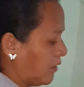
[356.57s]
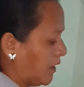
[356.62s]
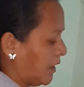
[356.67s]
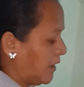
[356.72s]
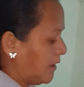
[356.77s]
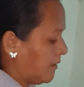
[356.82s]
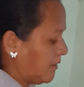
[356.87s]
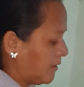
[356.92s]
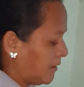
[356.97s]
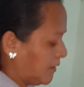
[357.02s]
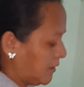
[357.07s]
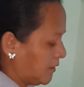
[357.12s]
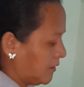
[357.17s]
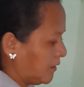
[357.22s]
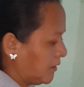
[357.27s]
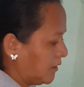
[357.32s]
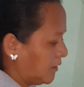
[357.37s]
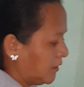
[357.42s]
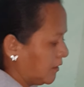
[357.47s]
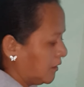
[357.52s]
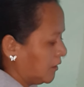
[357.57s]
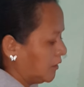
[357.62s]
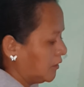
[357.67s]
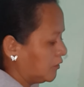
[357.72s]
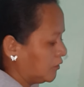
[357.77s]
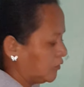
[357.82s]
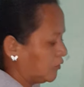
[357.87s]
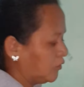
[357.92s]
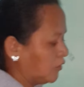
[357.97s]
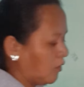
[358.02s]
Okay,
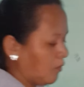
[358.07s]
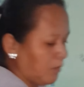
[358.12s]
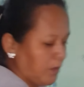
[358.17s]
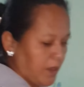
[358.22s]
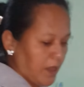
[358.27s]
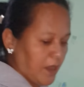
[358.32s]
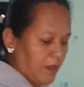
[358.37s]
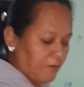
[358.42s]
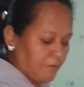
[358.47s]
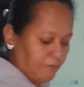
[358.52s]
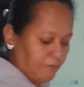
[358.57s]
so we